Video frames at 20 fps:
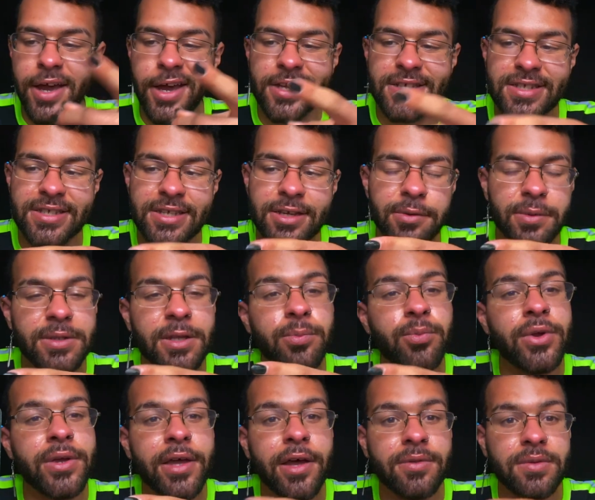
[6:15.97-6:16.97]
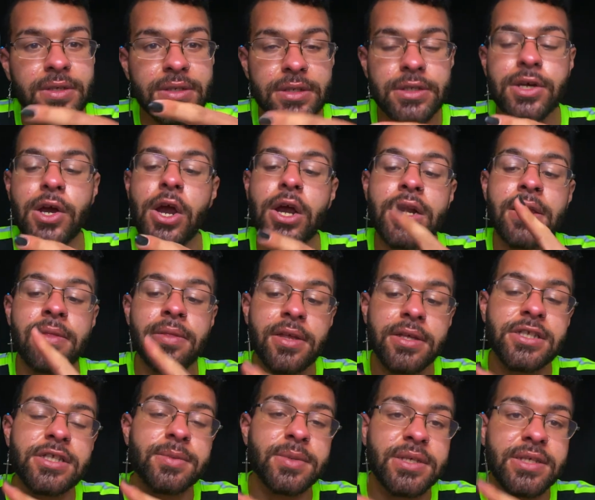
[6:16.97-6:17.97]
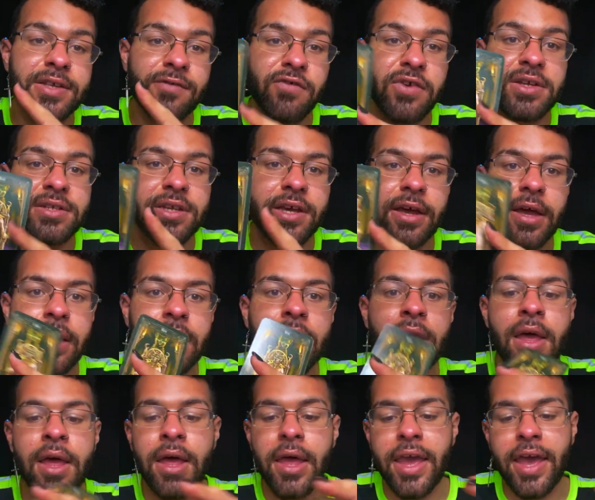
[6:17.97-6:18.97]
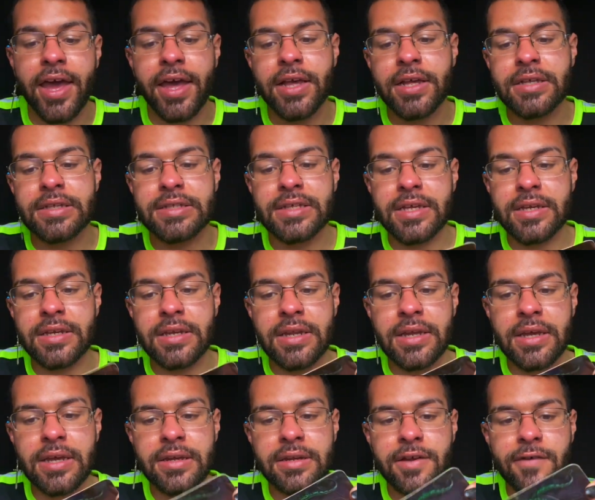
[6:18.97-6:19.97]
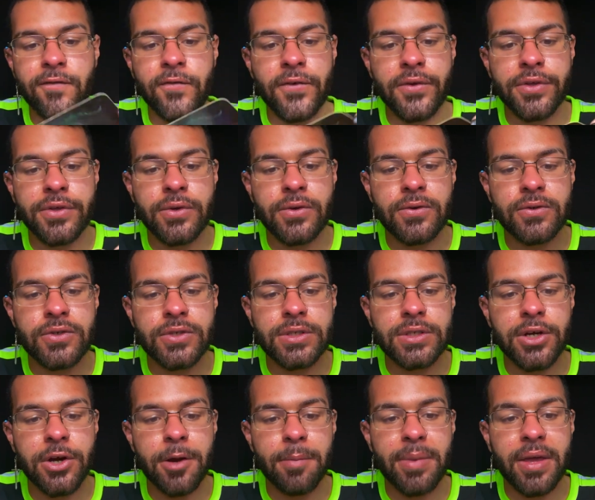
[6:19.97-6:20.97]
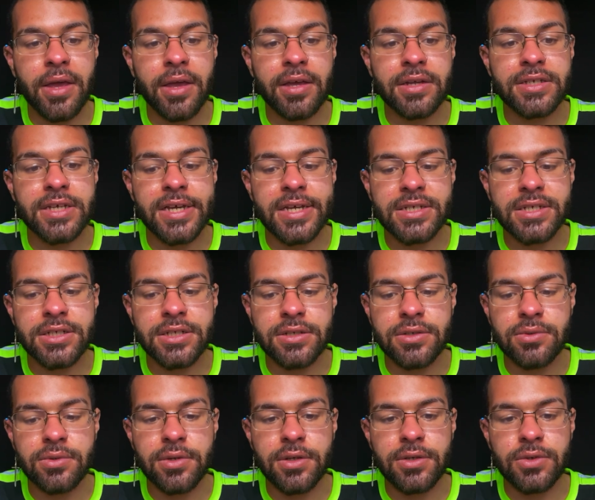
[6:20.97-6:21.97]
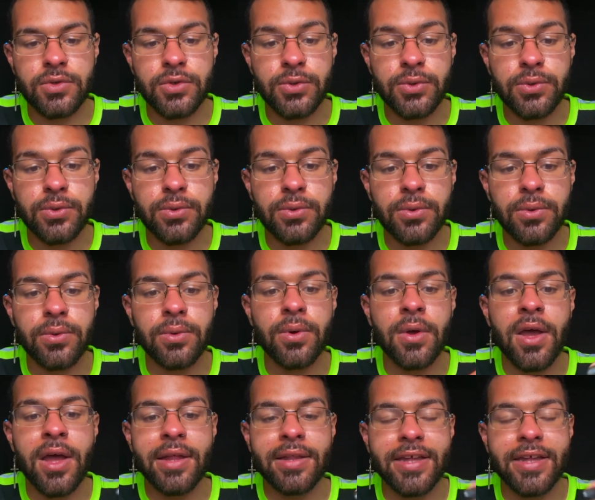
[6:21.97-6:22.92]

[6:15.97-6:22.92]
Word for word: I see it when they bring out this card in this specific deck as a need for you to start paying attention to,